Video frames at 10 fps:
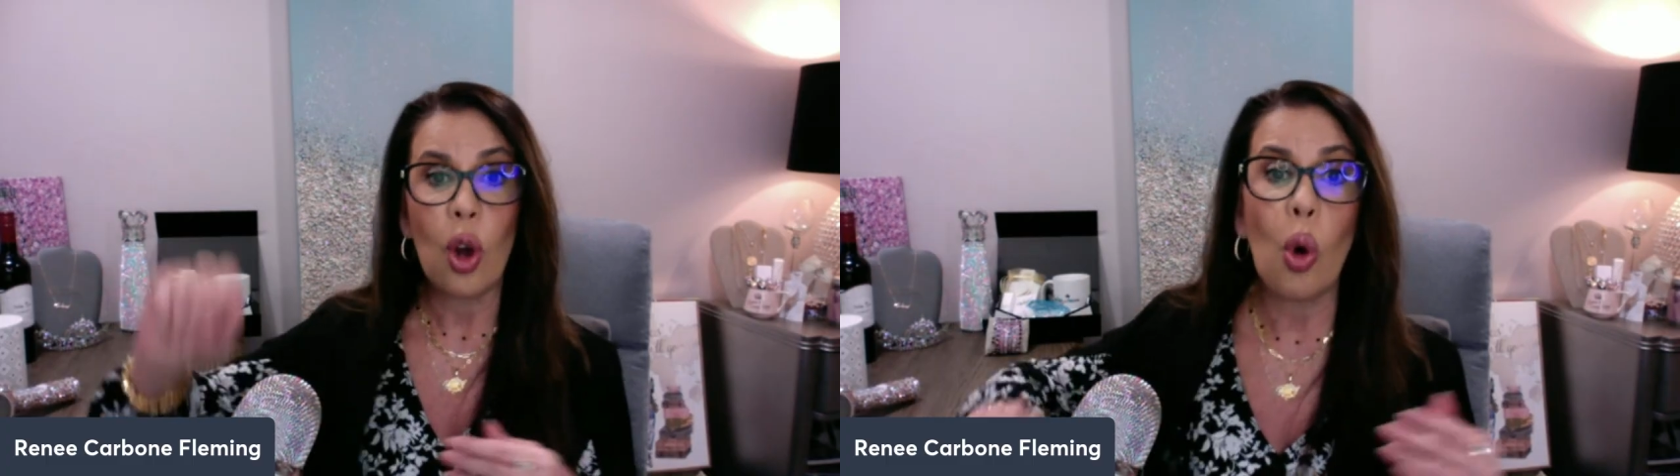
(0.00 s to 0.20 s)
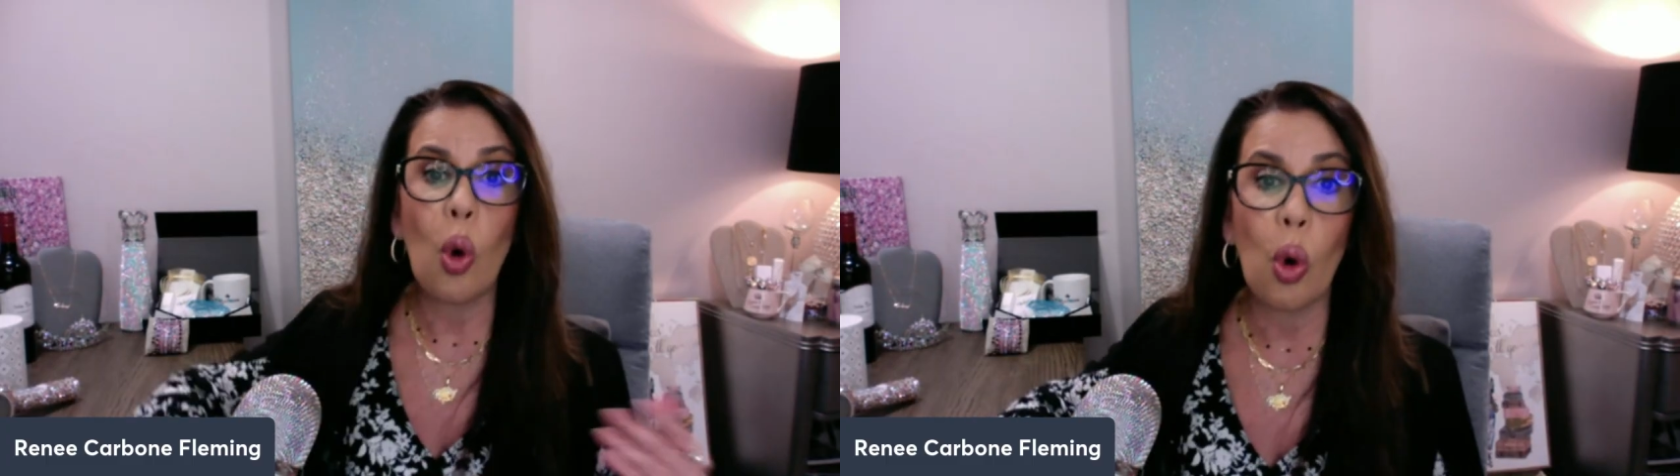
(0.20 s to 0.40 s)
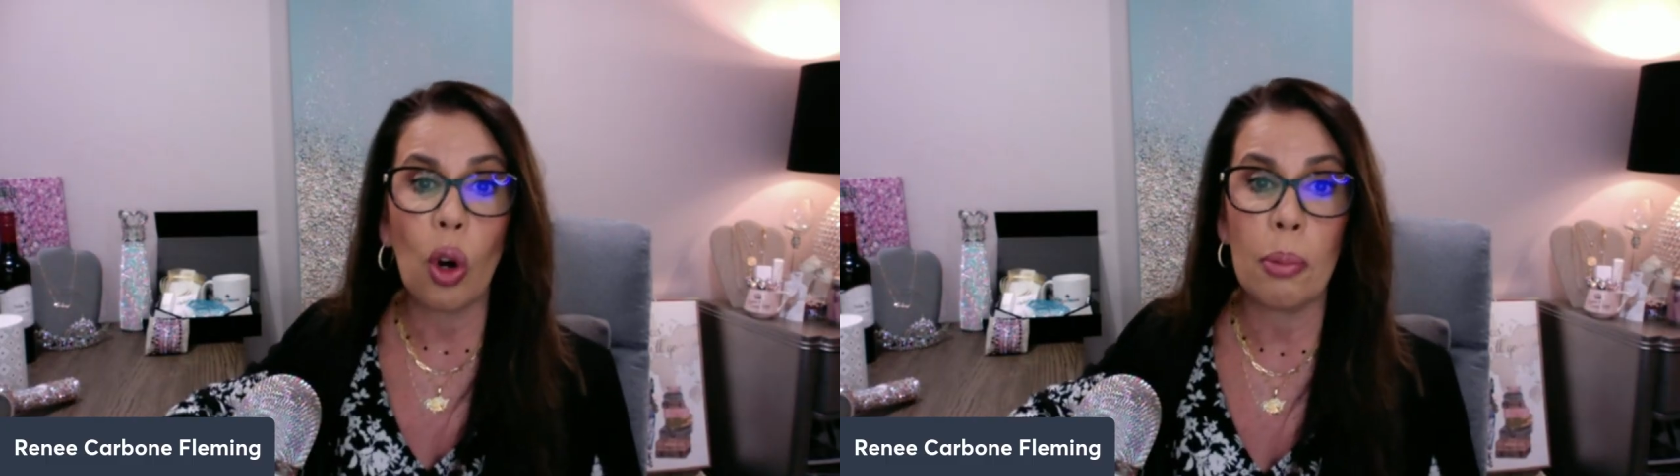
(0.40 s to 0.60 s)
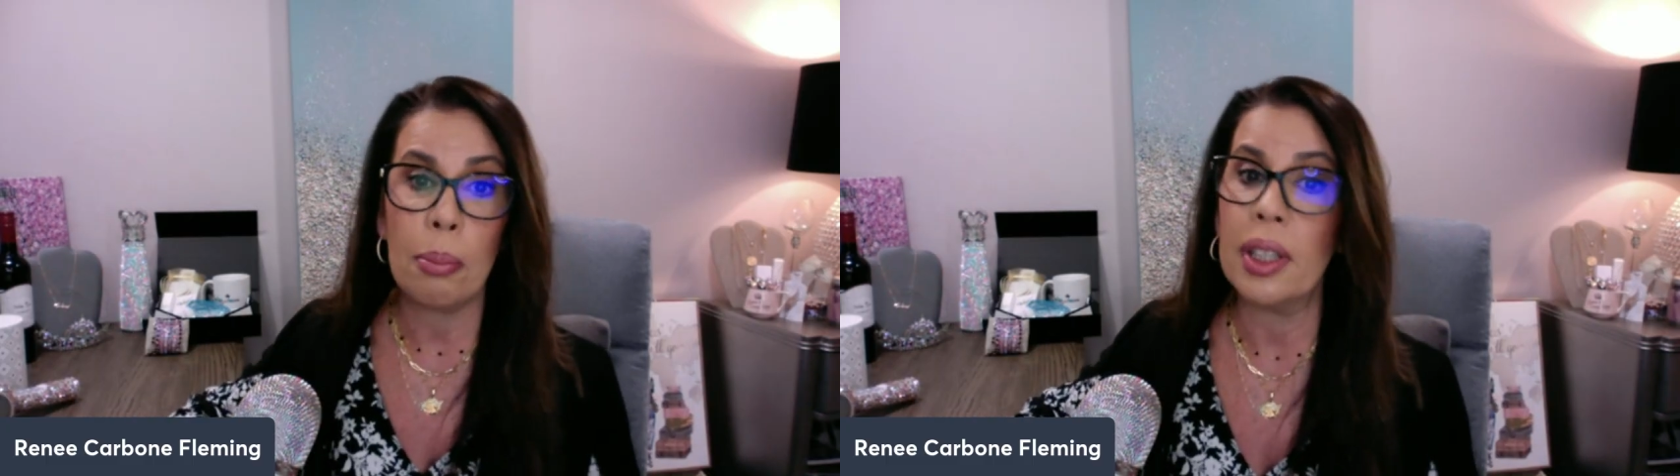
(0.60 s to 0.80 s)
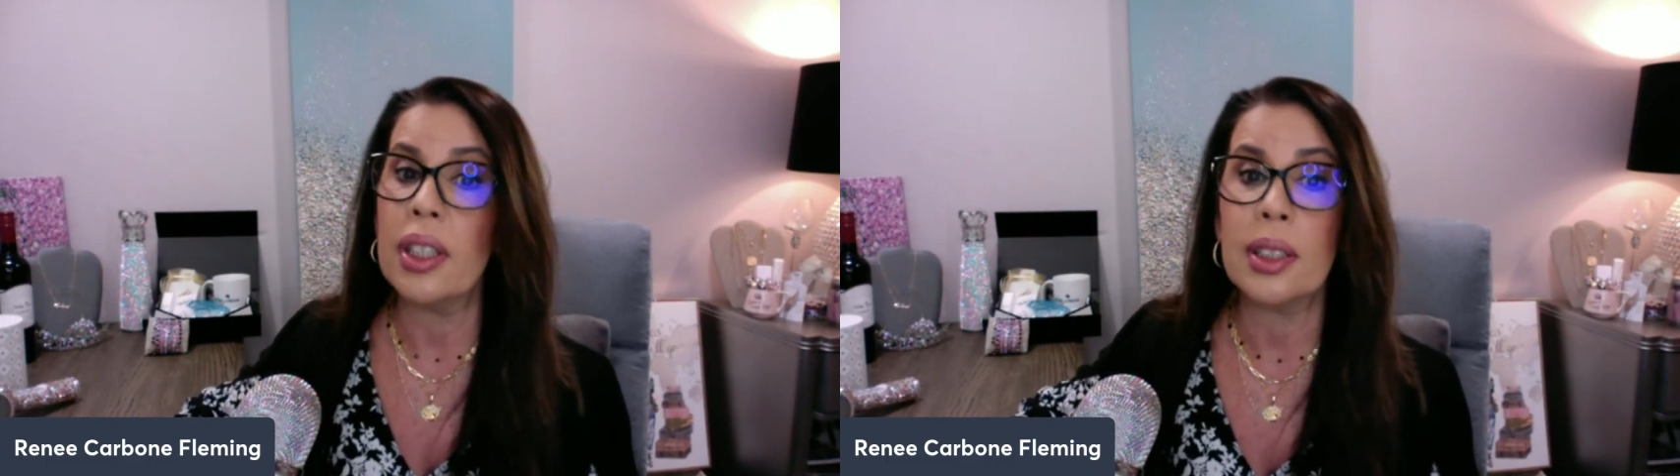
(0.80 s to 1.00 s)
or
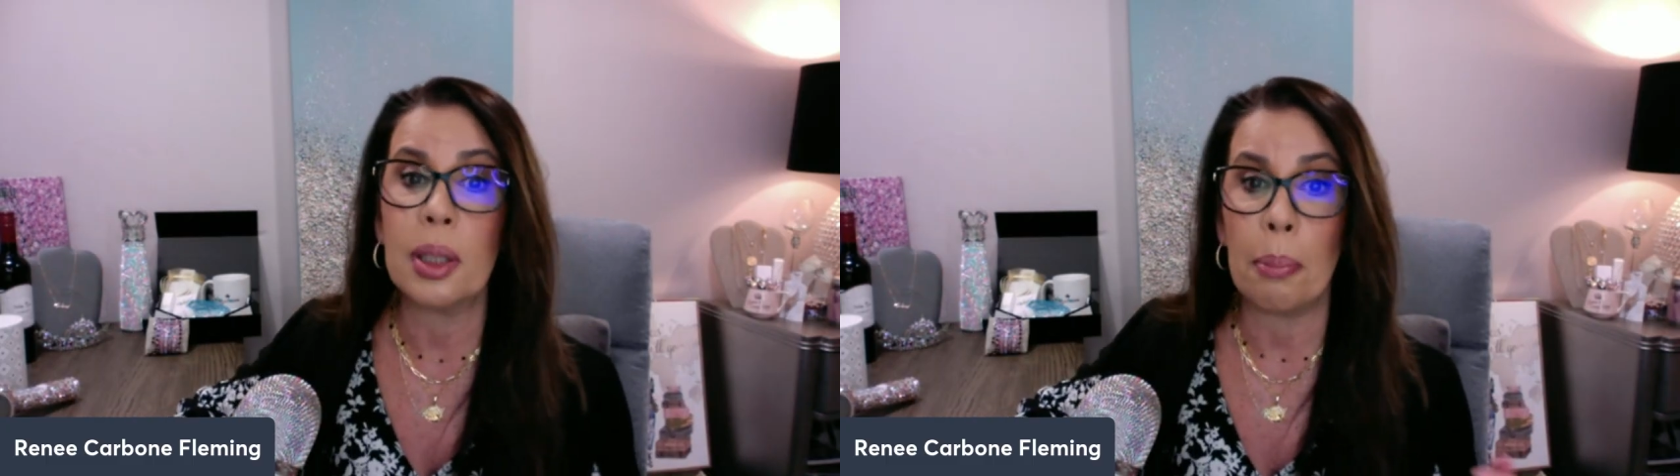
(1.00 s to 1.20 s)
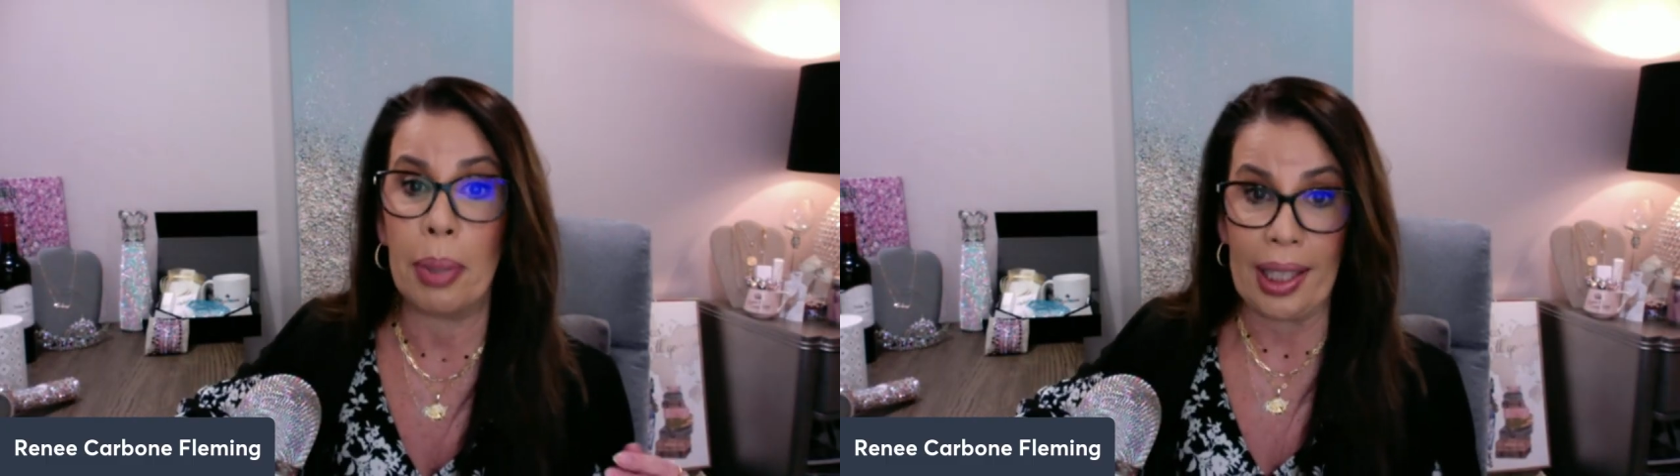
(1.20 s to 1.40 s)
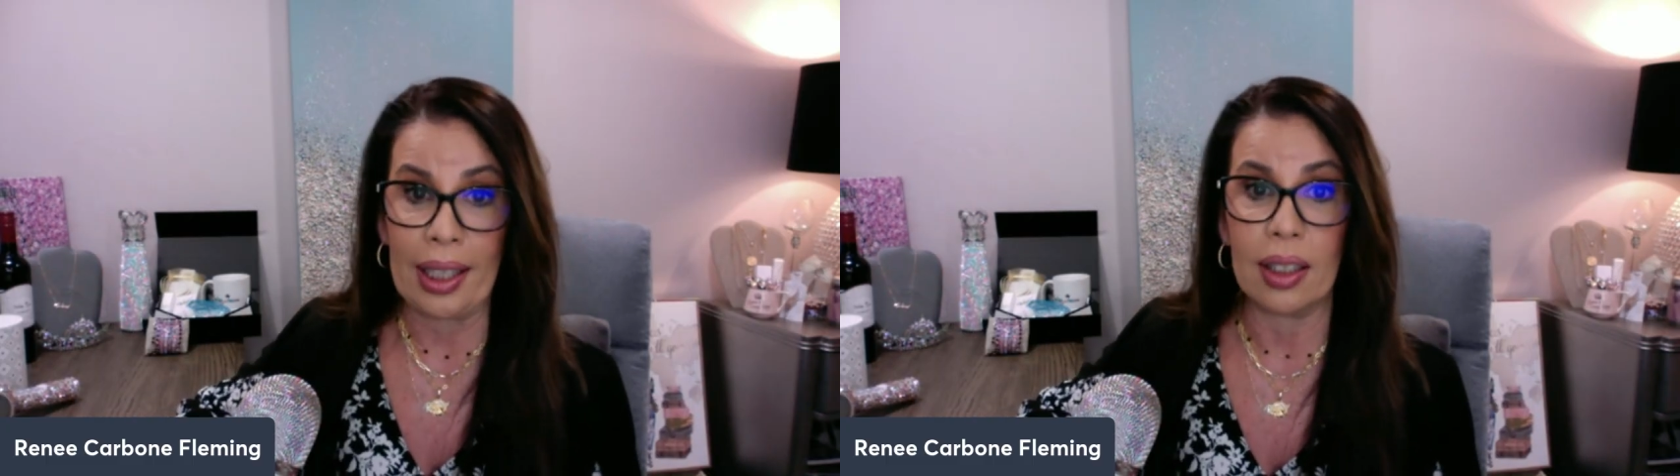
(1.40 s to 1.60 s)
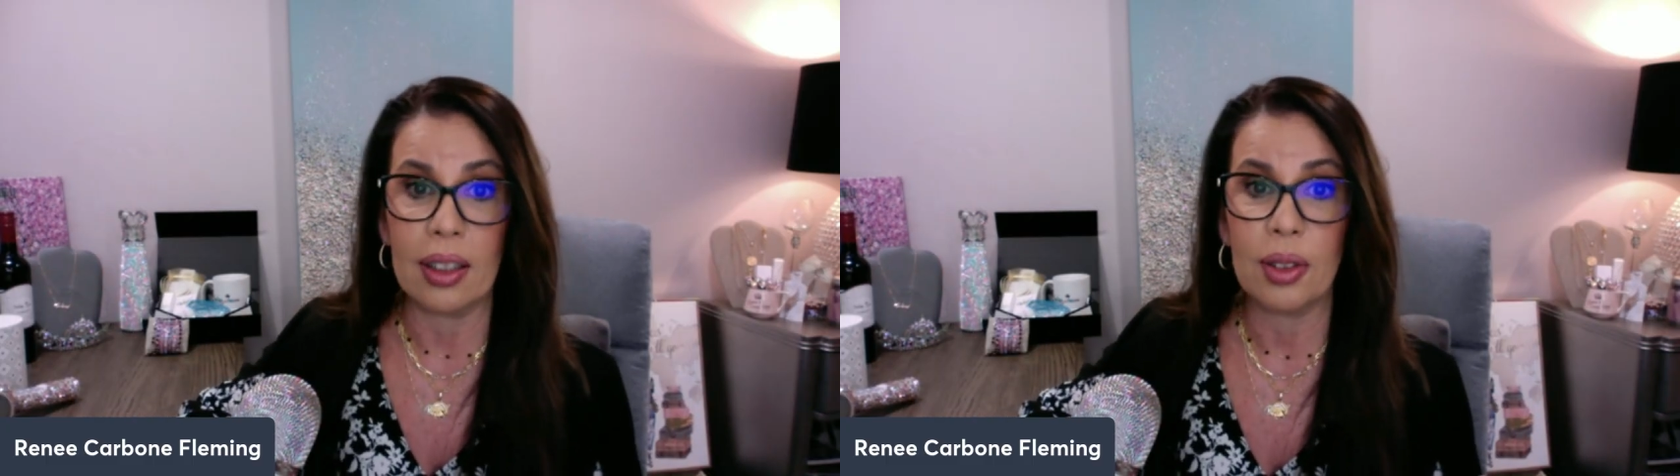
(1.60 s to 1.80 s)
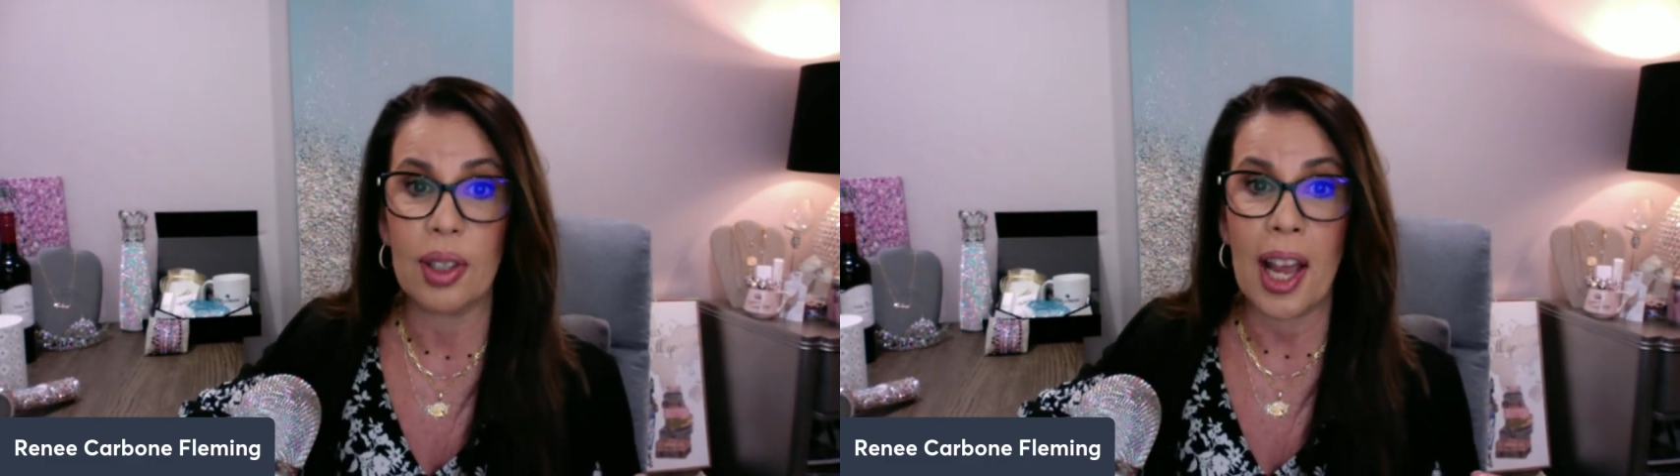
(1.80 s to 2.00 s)
build big.
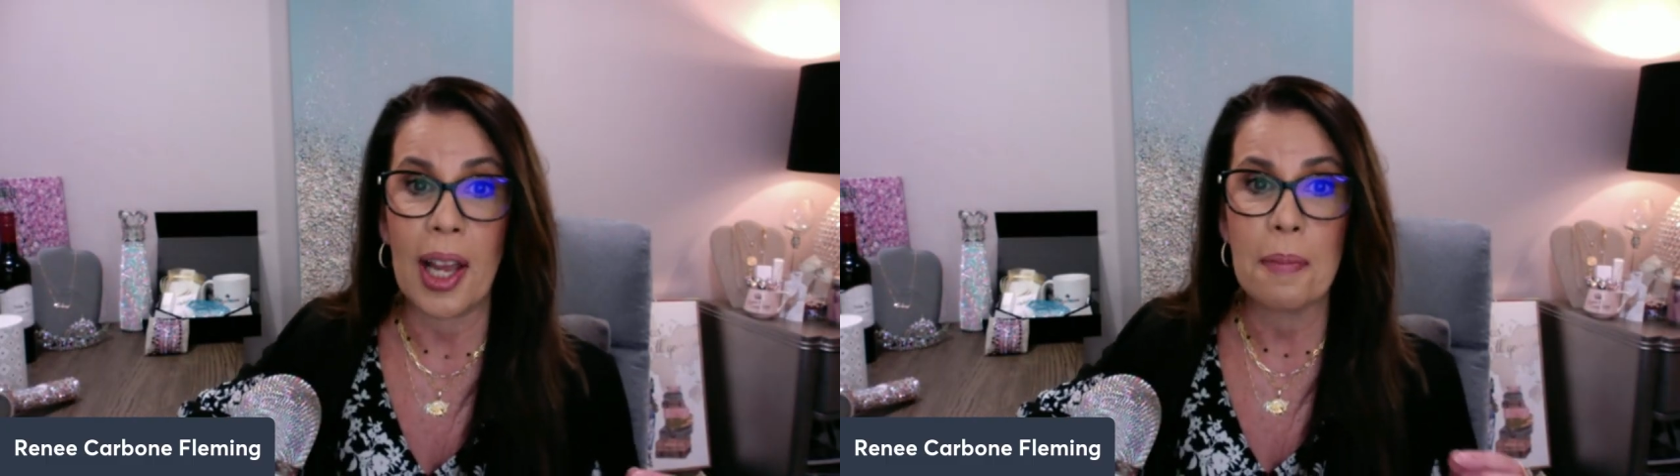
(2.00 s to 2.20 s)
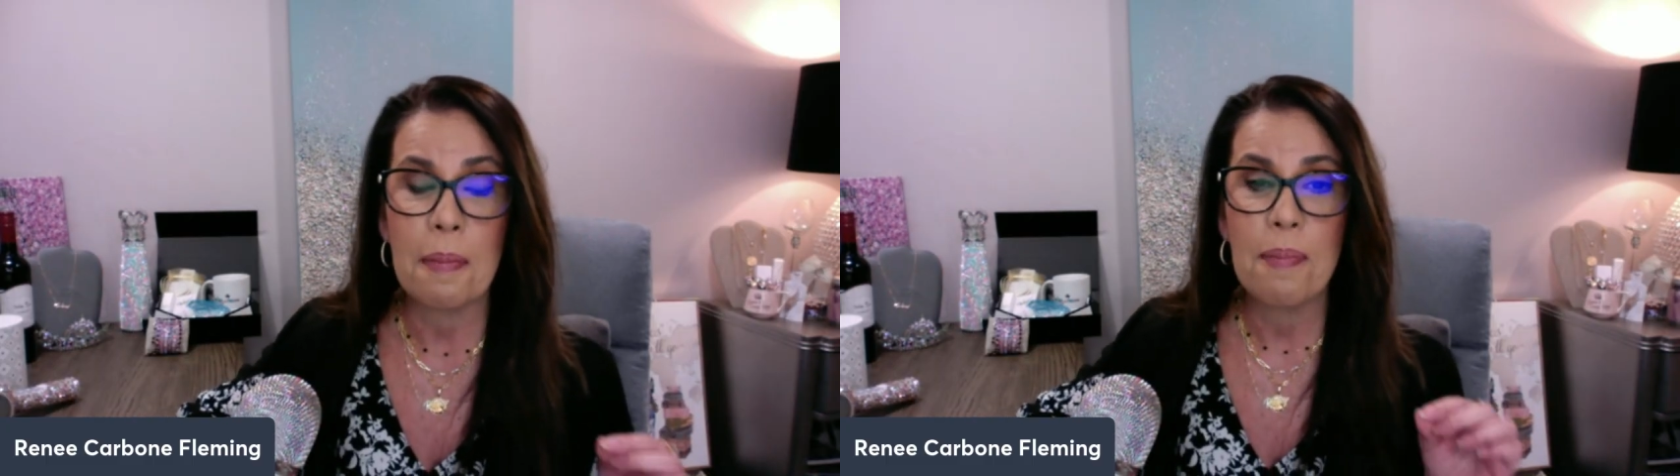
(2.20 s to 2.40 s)
Okay.